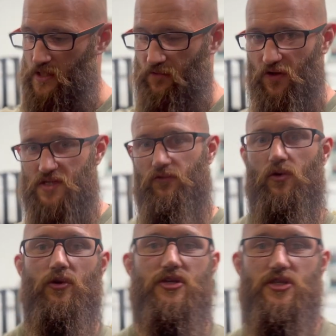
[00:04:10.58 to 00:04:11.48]
So first of all, I
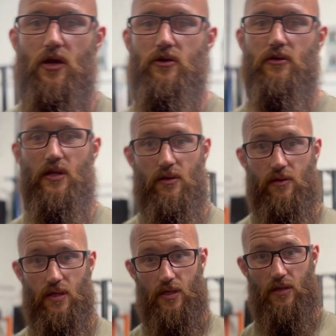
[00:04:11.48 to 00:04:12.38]
want to show you
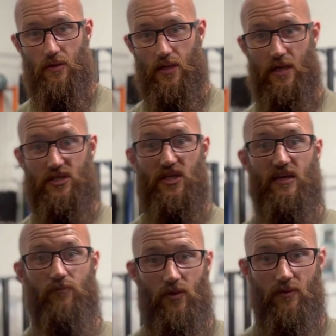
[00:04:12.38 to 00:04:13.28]
the
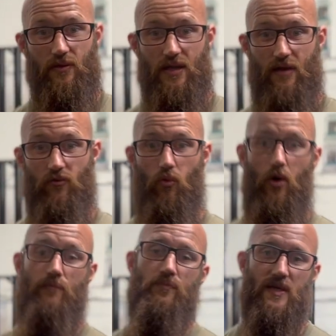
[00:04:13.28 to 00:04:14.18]
achievement, the level
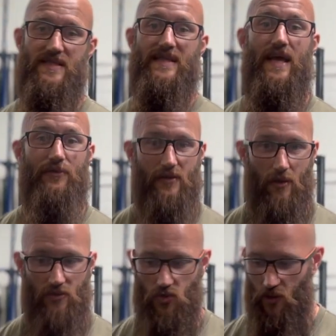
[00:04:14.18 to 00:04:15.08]
1 standard that
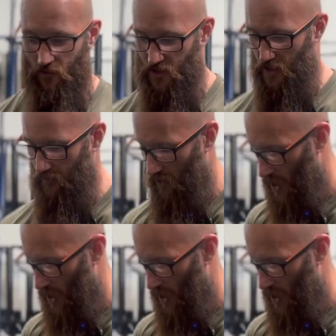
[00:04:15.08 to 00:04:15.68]
we're trying to achieve.